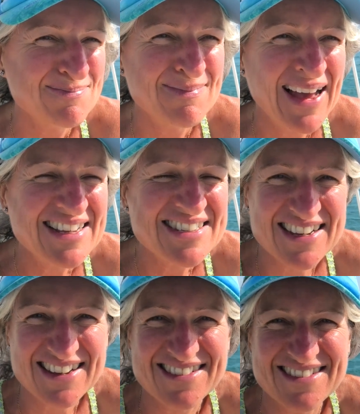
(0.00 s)

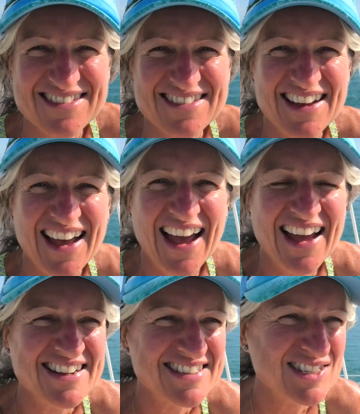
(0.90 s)
magic,
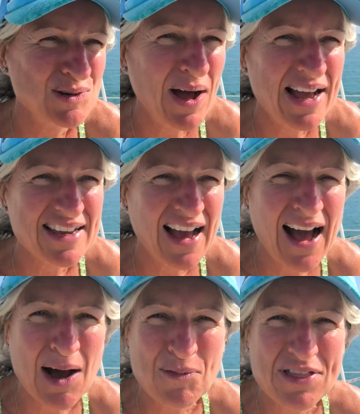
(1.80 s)
and it's quite
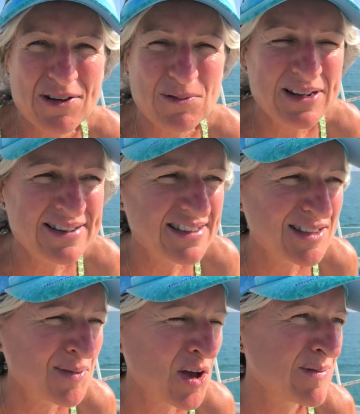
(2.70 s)
calm with the wind at
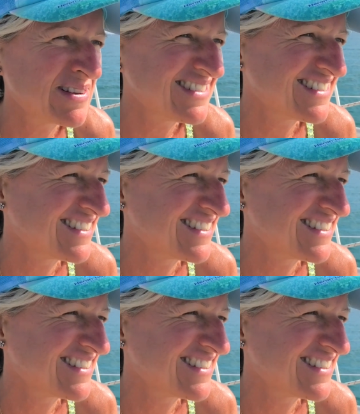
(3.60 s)
the moment.